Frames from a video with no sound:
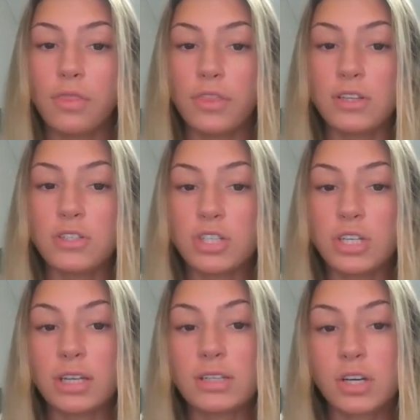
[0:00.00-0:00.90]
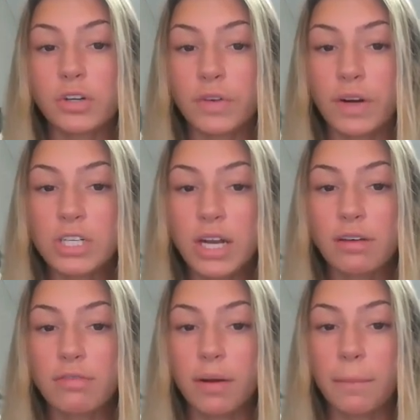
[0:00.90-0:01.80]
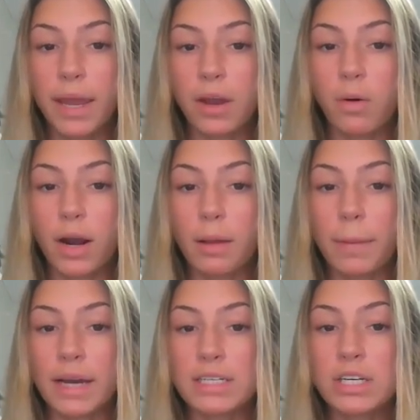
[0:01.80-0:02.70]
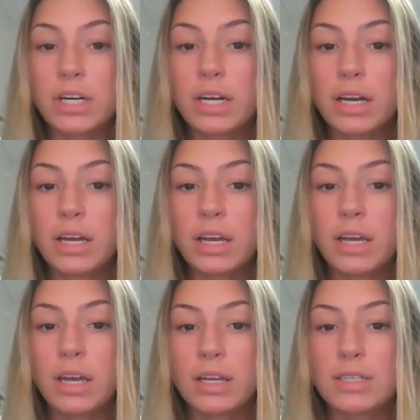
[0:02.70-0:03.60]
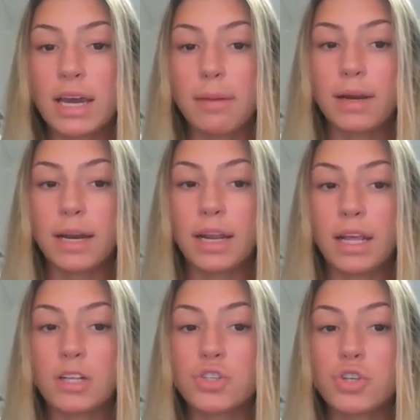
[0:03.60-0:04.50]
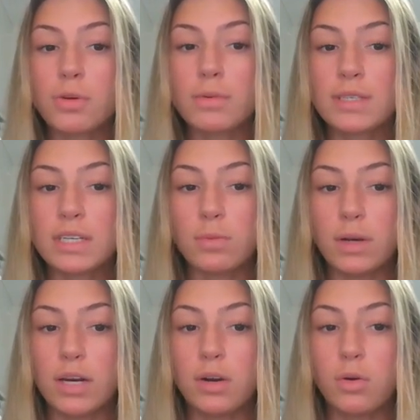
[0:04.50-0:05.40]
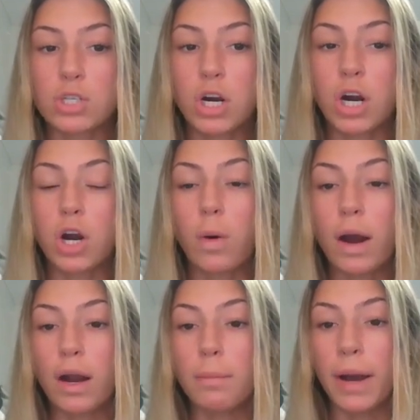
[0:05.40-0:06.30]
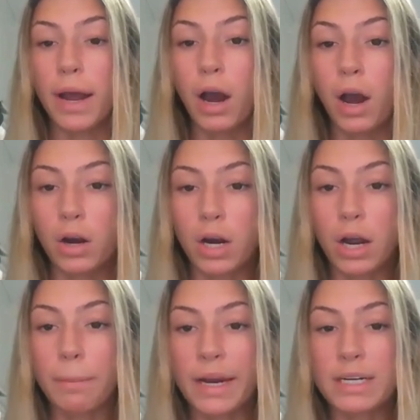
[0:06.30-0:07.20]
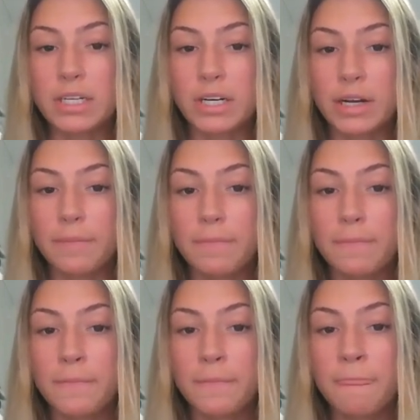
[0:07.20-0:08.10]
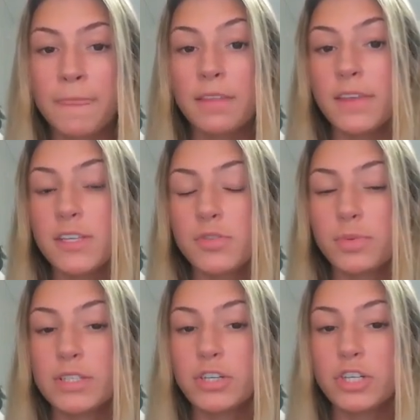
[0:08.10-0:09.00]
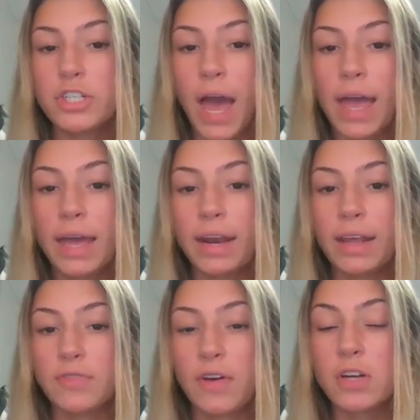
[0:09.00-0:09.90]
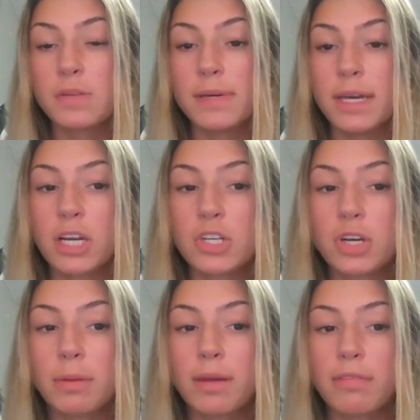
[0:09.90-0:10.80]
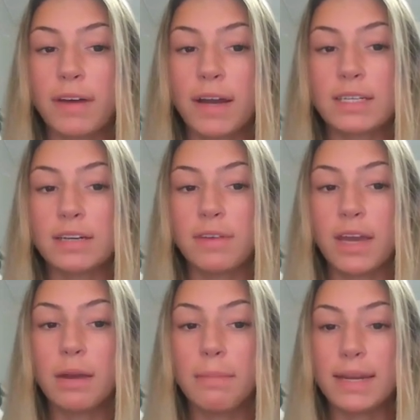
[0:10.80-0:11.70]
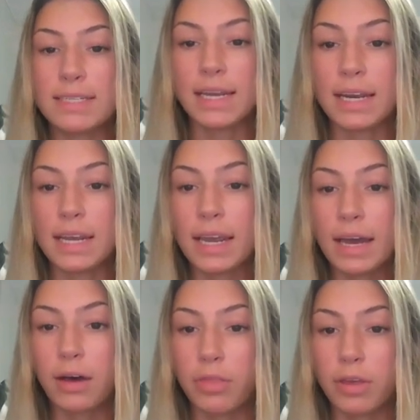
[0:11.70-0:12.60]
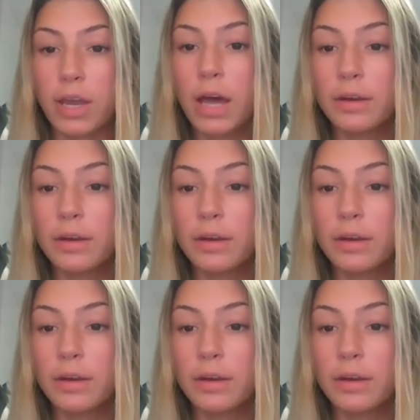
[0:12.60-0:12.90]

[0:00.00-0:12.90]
These genes originate from aquatic bacteria contaminating consumed seaweed, which are acquired by our gut bacteria. This research diet is found to be extremely effective in maintaining a healthy gut.